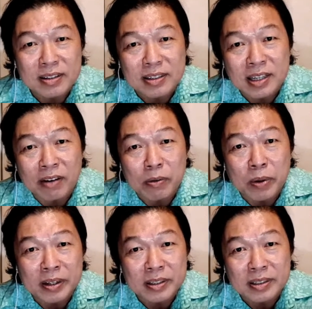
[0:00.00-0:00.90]

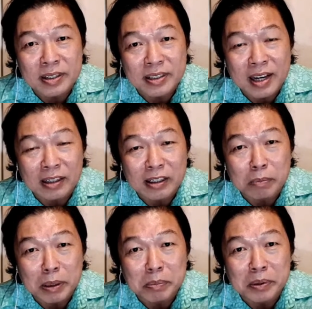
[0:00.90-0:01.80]
self-awareness society
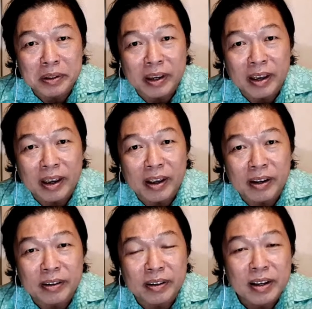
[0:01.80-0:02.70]
people there,
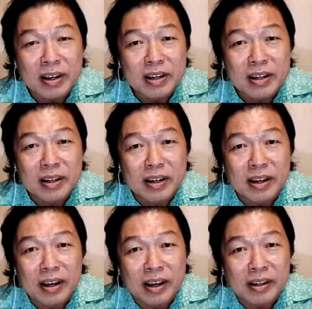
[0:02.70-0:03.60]

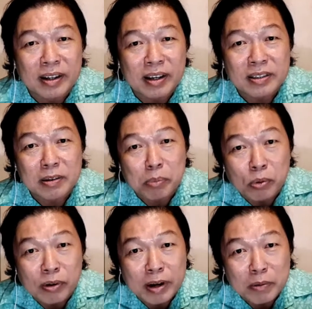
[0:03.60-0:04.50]
and there is a
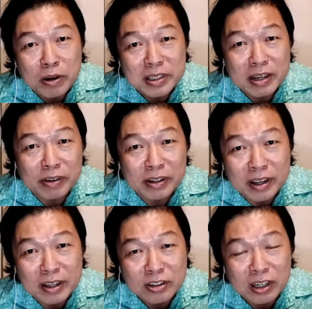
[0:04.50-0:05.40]
program called
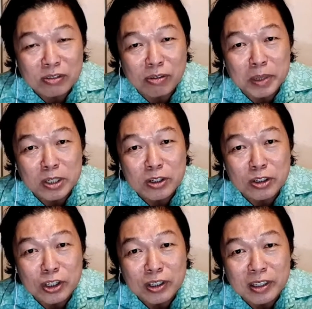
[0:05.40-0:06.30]
7-day transformation
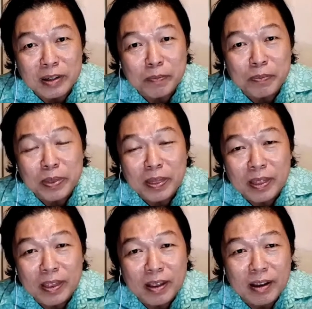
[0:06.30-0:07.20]
journey.
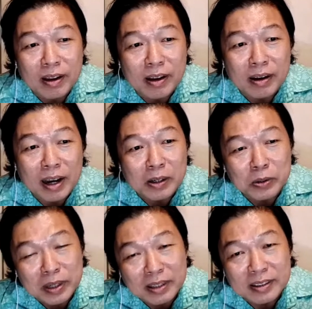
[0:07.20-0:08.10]
I
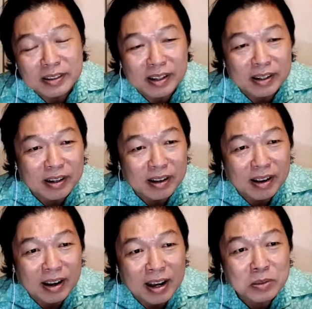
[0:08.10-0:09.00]
look at it and
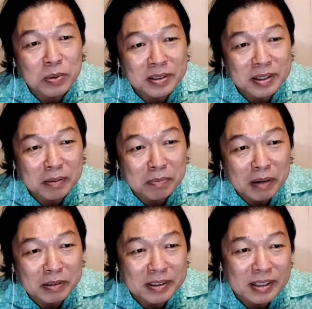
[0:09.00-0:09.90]
ask what is it
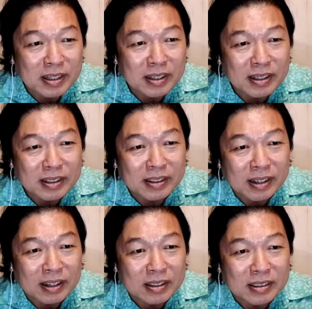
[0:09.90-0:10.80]
about. They say
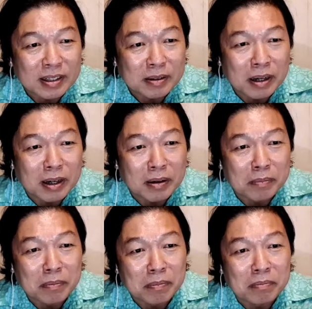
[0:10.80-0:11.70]
there is a
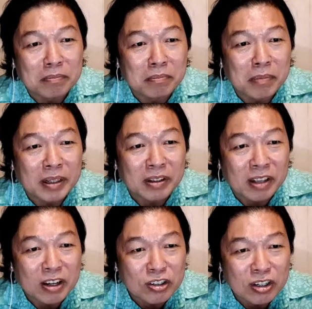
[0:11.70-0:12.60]

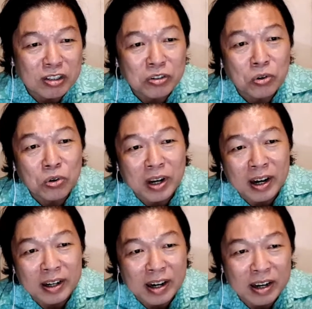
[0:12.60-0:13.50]
meditation
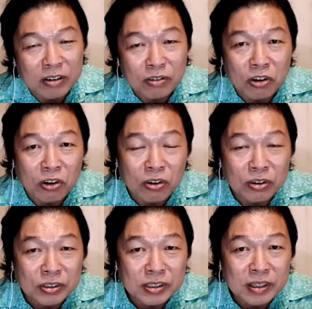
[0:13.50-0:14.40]
yoga kind of
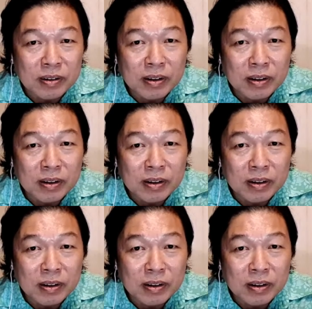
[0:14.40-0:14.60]
course,